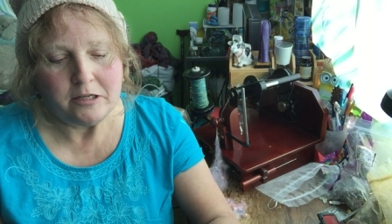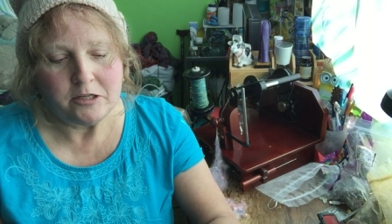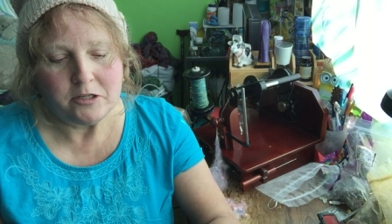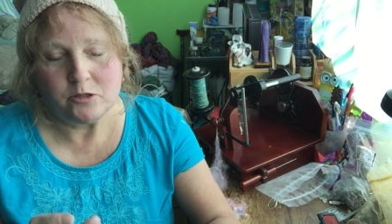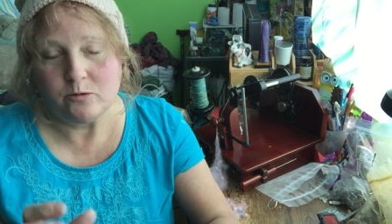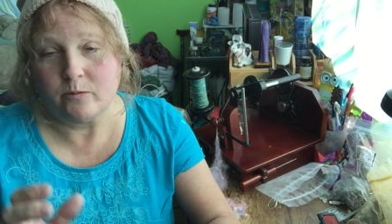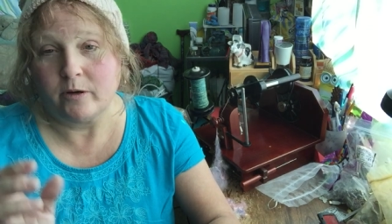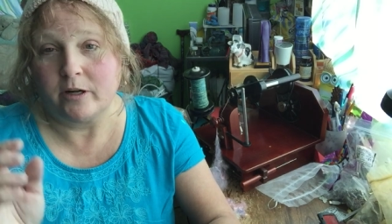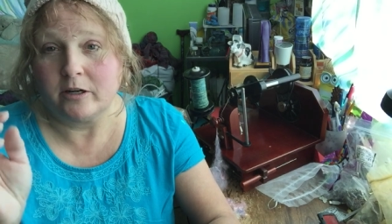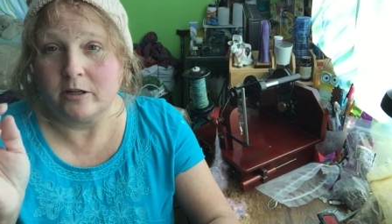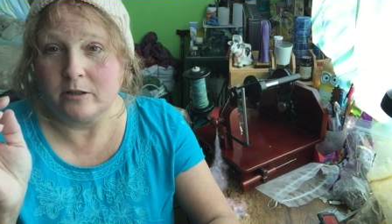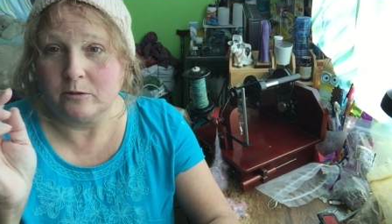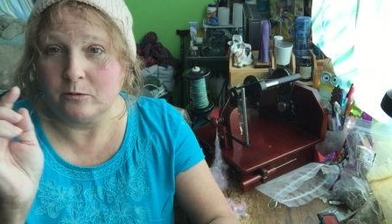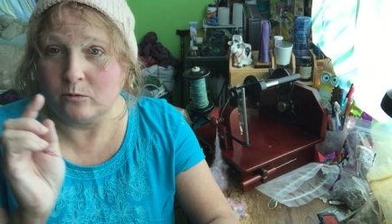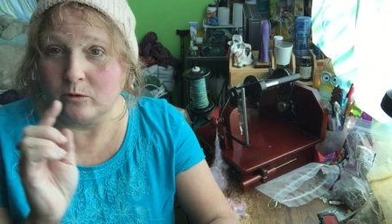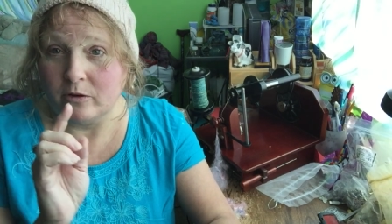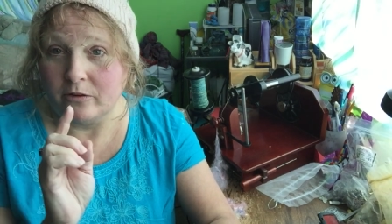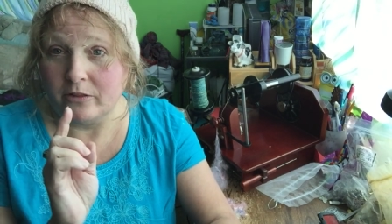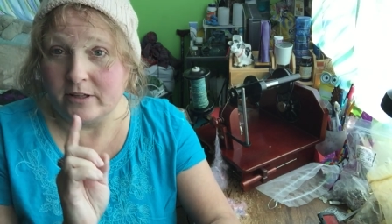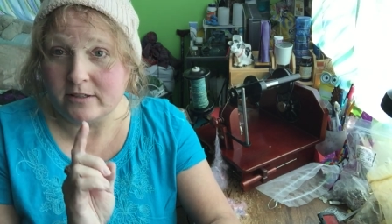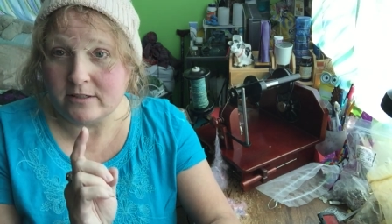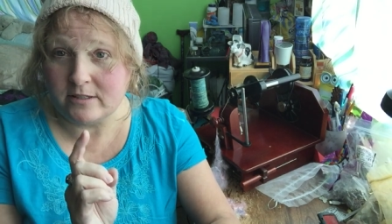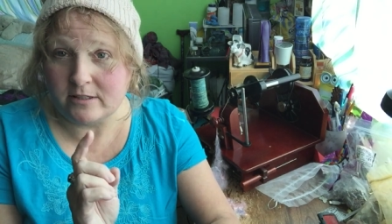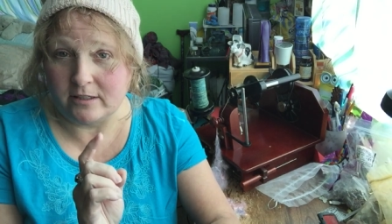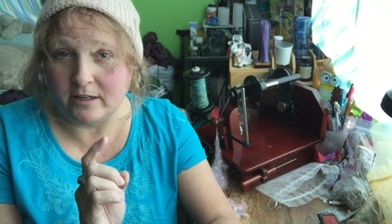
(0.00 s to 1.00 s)
sweater. Well,
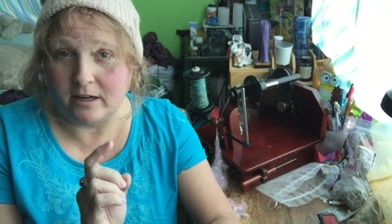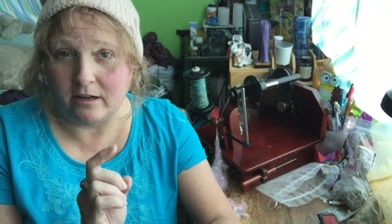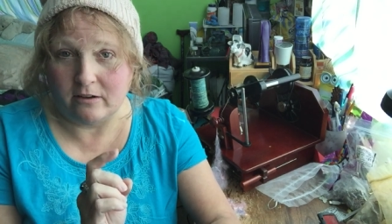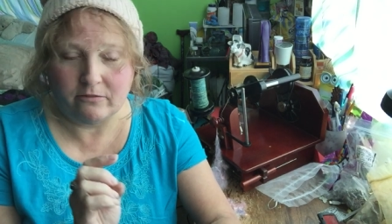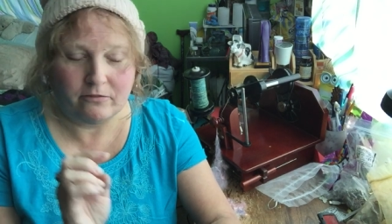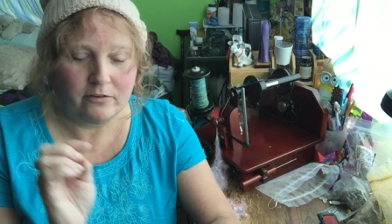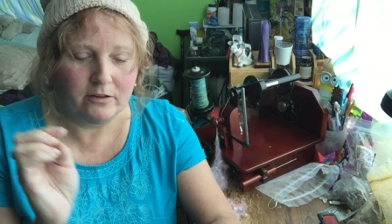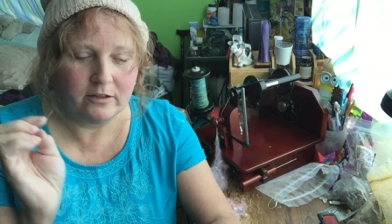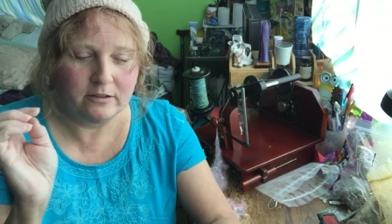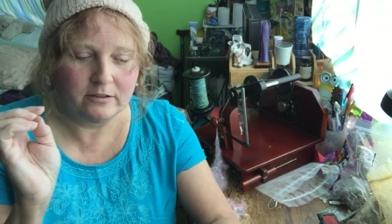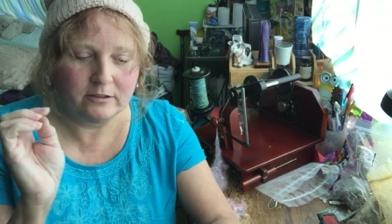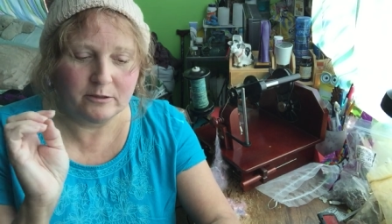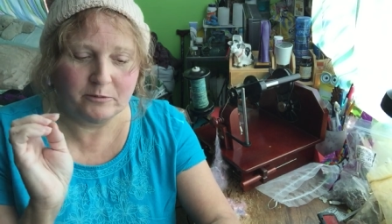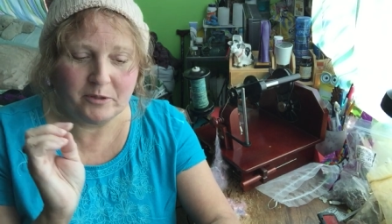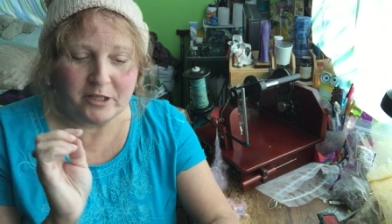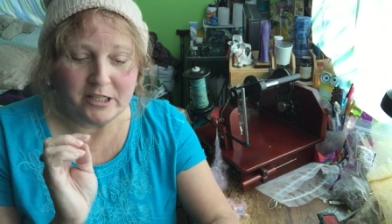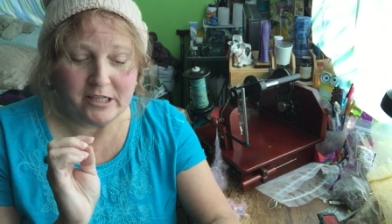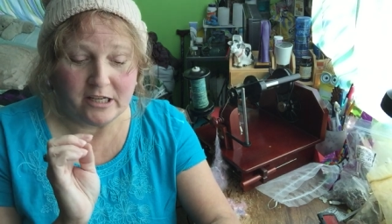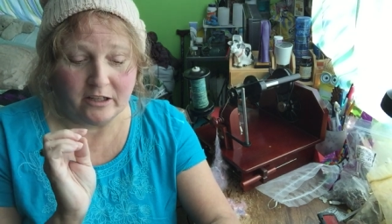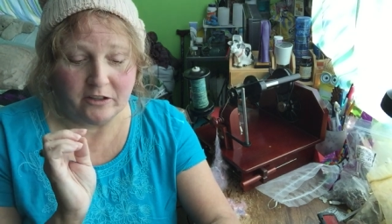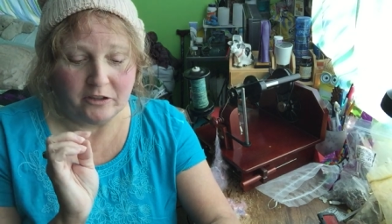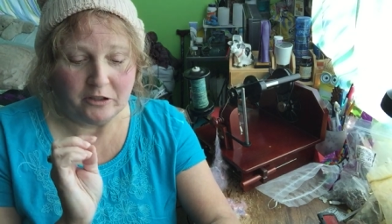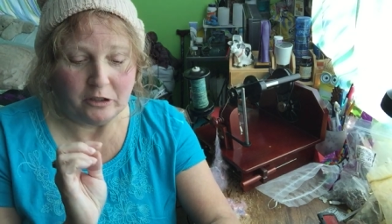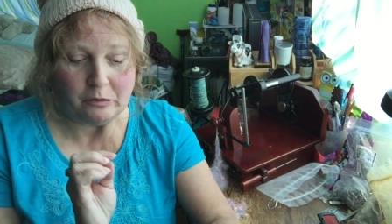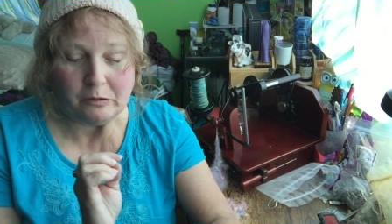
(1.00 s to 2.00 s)
this stuff, let me
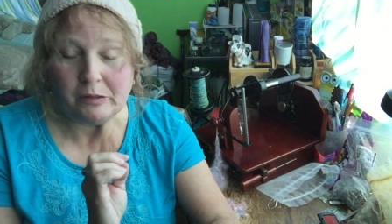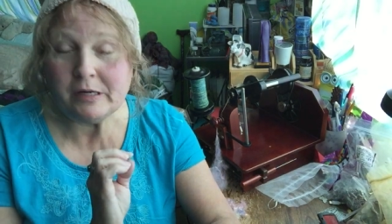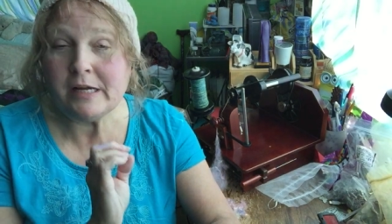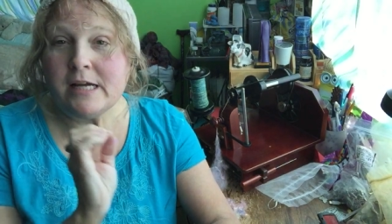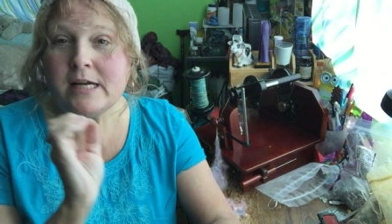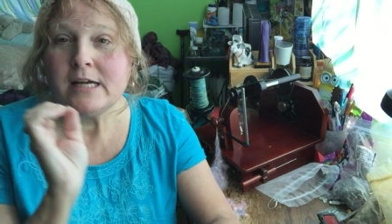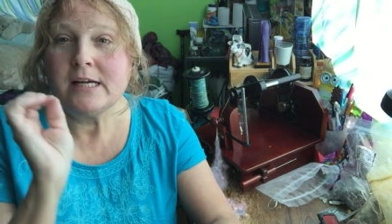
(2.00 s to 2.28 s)
tell you,